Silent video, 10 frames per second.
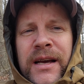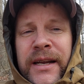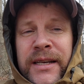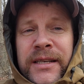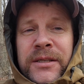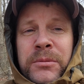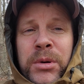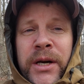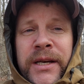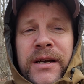I needed a
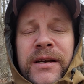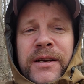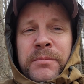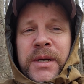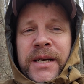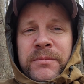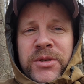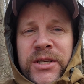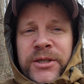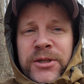break. I'm
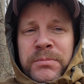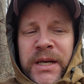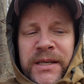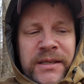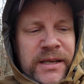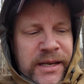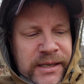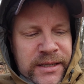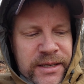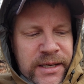serious, man. I
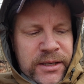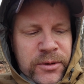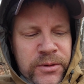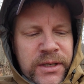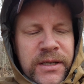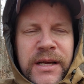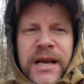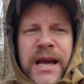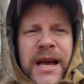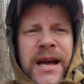can tell that
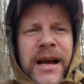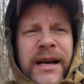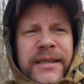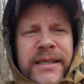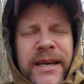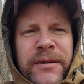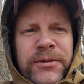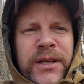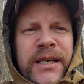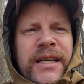I
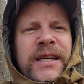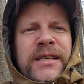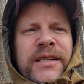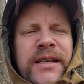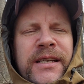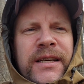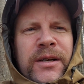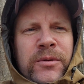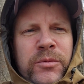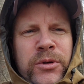definitely need to get
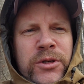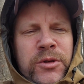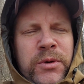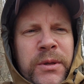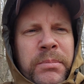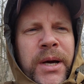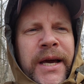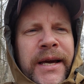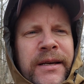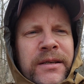out in the woods with the
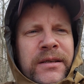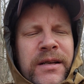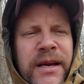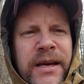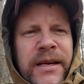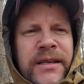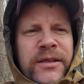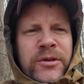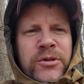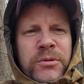pack and
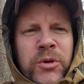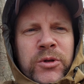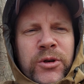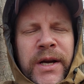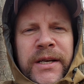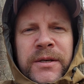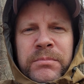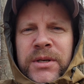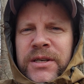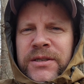do more train up,
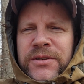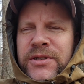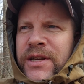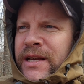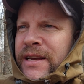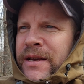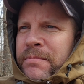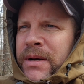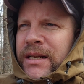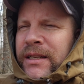because
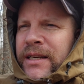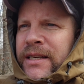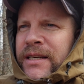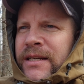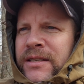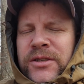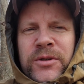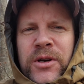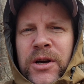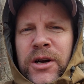my legs
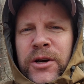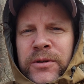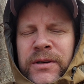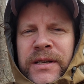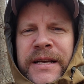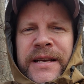are hurting.